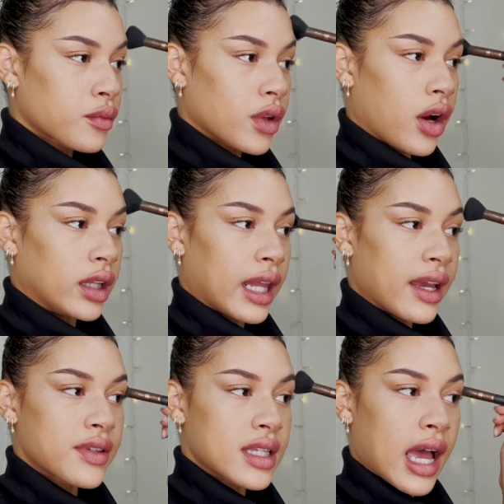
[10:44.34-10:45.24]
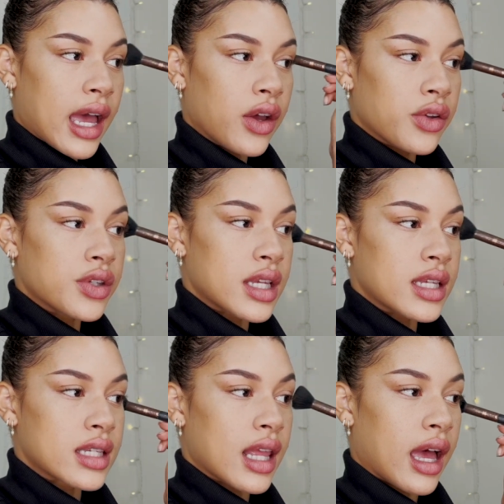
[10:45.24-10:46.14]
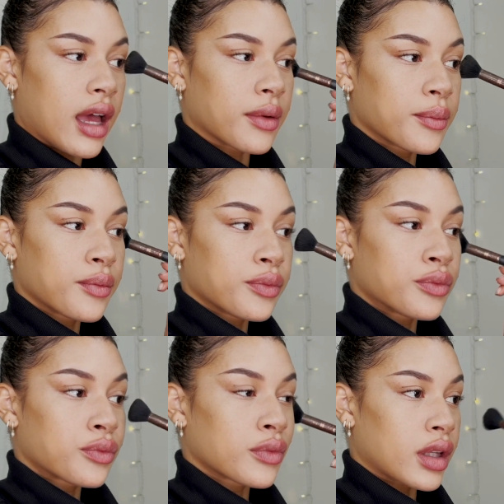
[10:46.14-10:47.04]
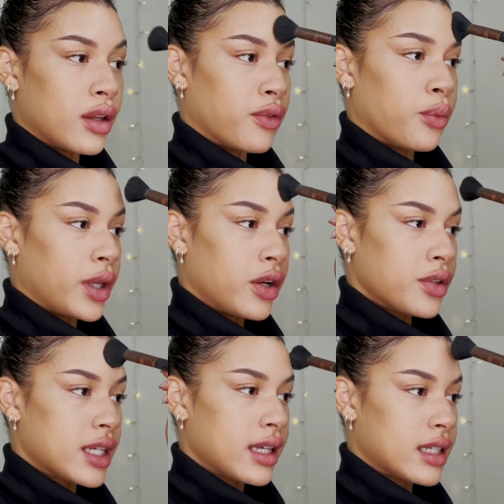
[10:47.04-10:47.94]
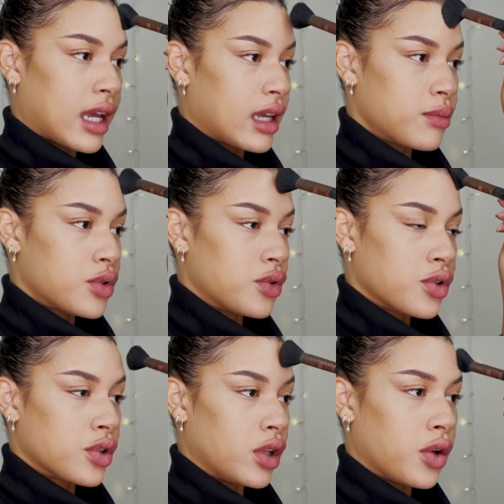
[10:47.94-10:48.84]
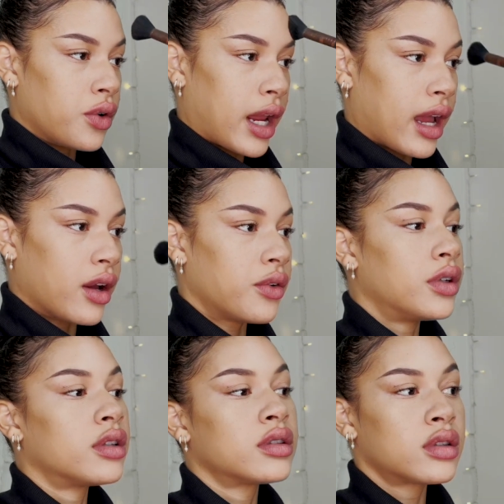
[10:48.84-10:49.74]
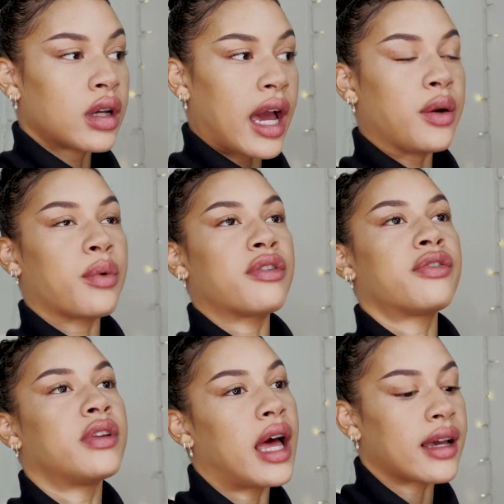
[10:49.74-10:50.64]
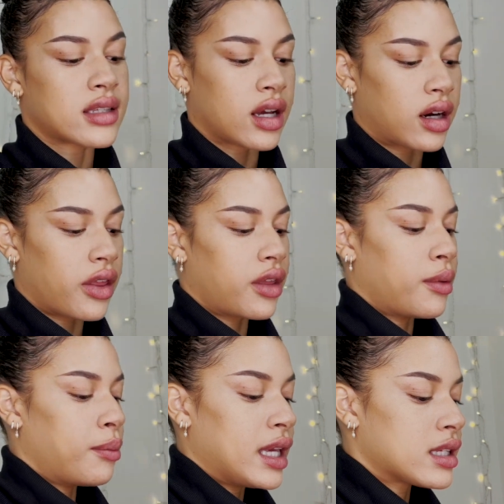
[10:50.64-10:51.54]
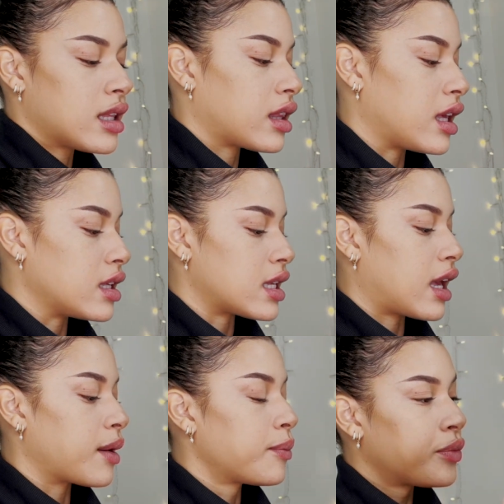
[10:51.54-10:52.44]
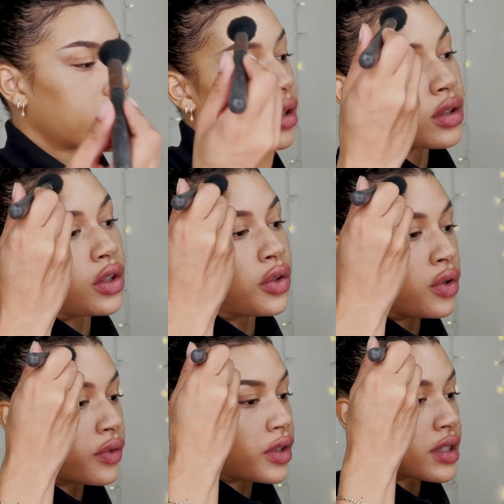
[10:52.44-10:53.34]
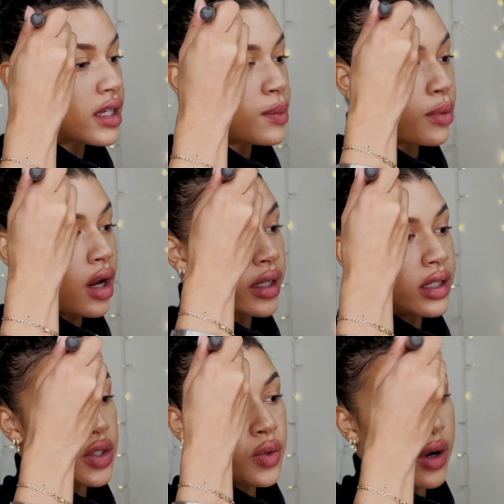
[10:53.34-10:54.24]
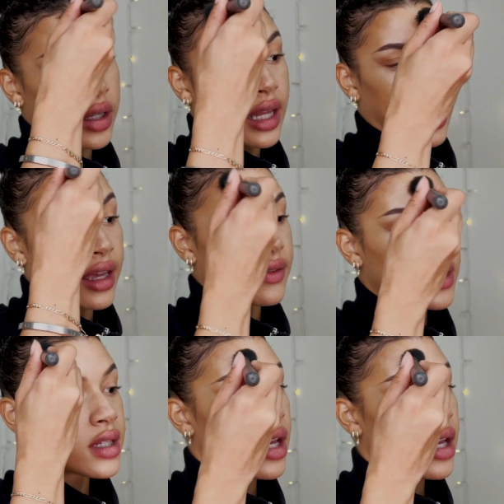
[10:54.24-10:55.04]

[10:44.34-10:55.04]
our lifestyles is that if we don't take time to slow down and reflect on all the amazing things that the universe has brought into our lives,